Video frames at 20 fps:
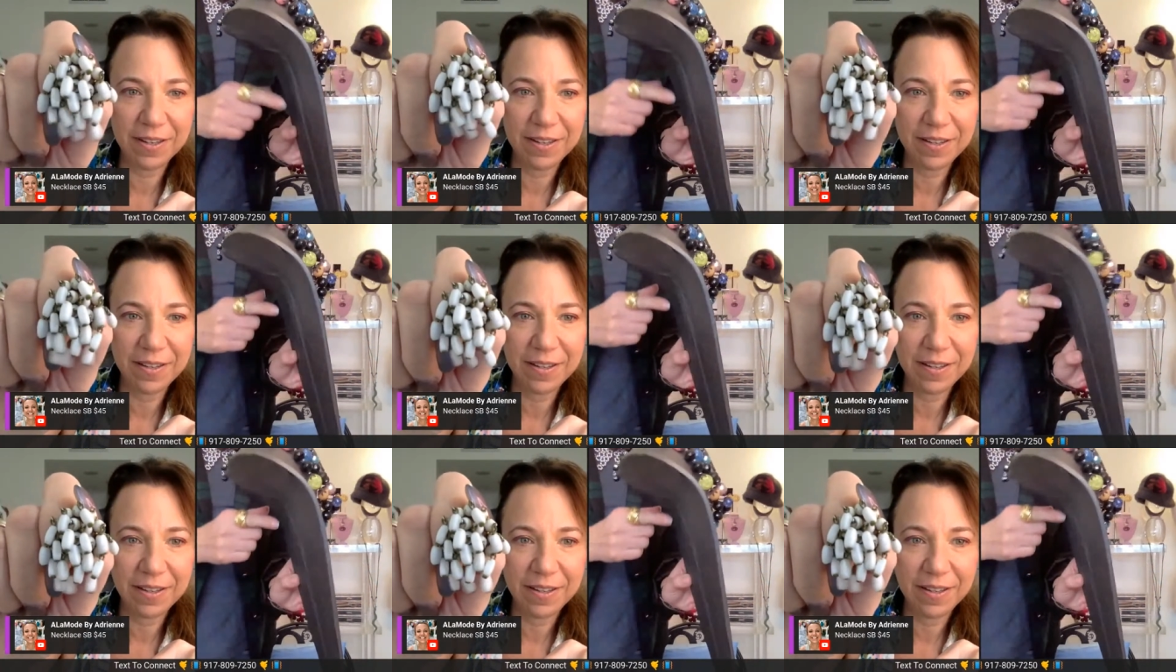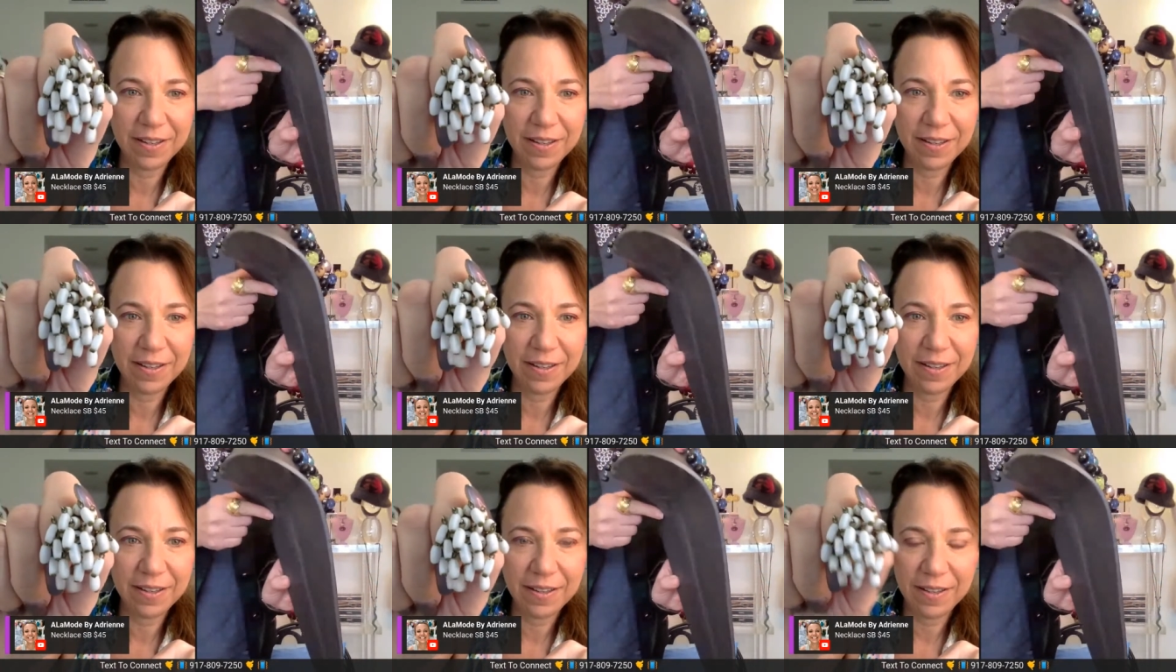Yeah,
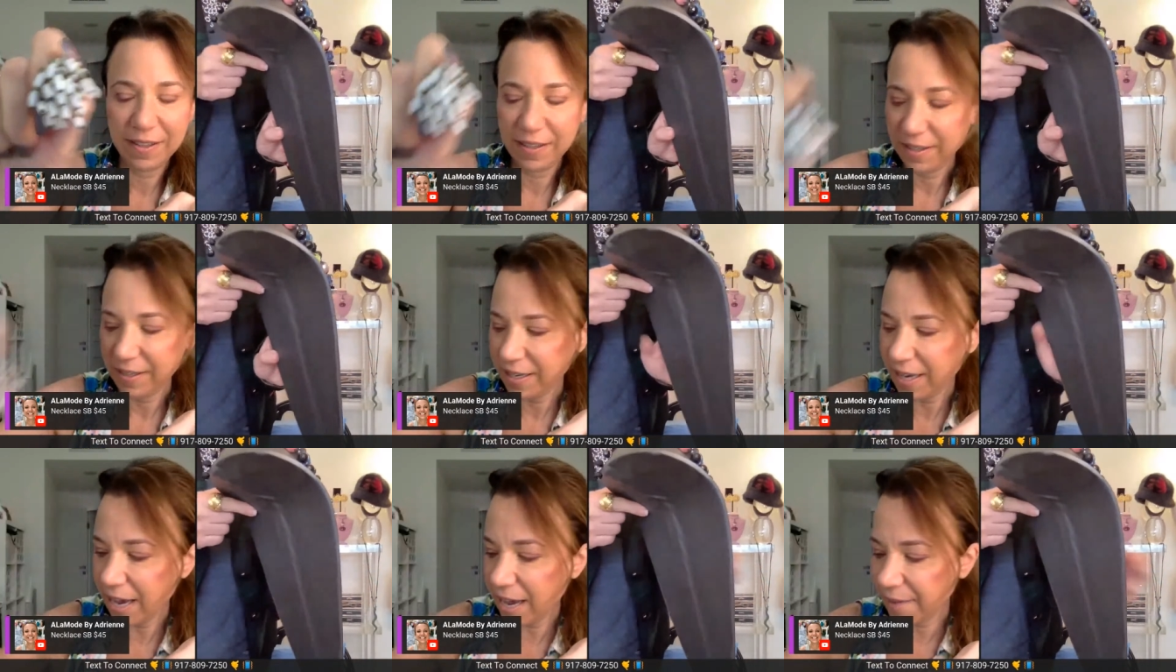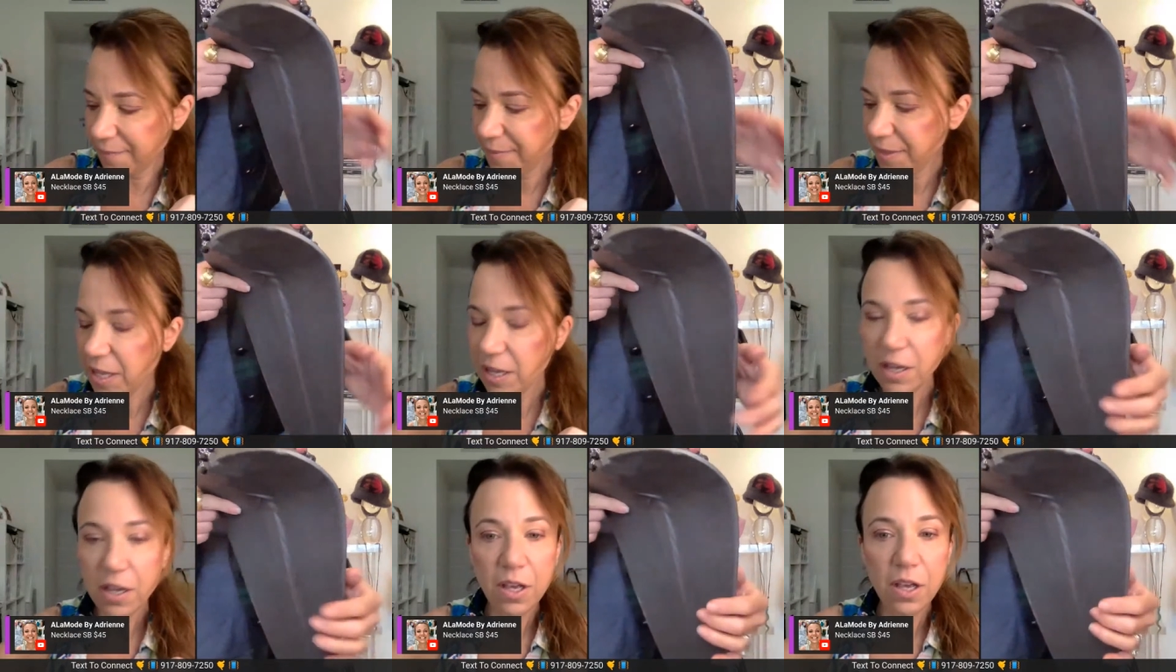love those. No yeah.
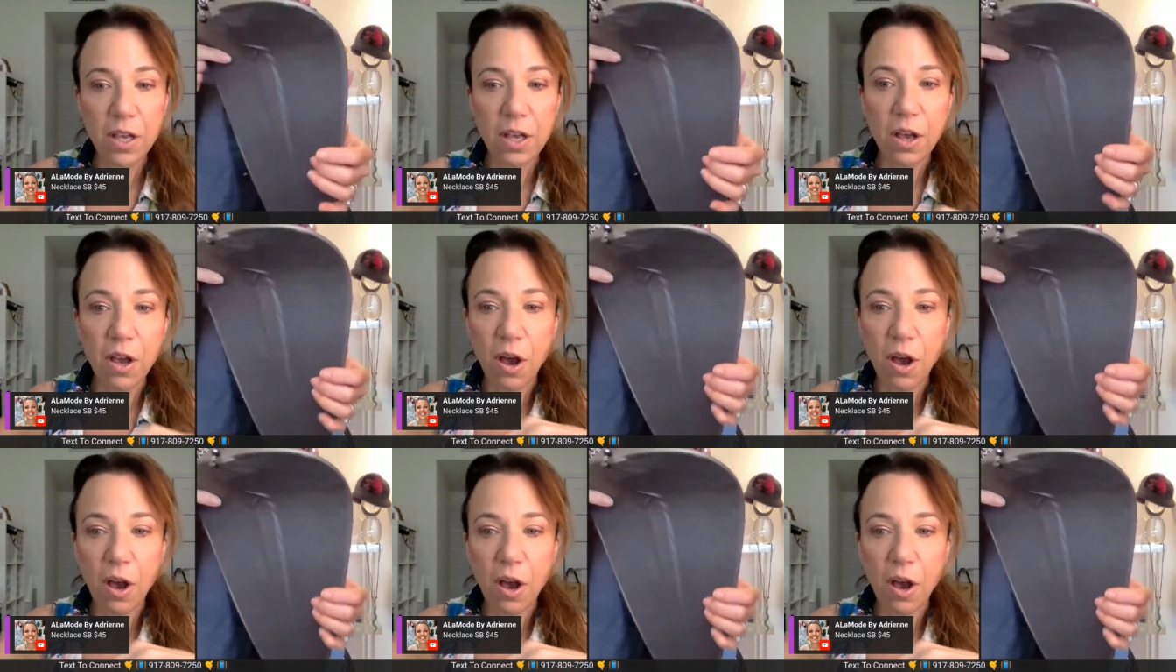glass.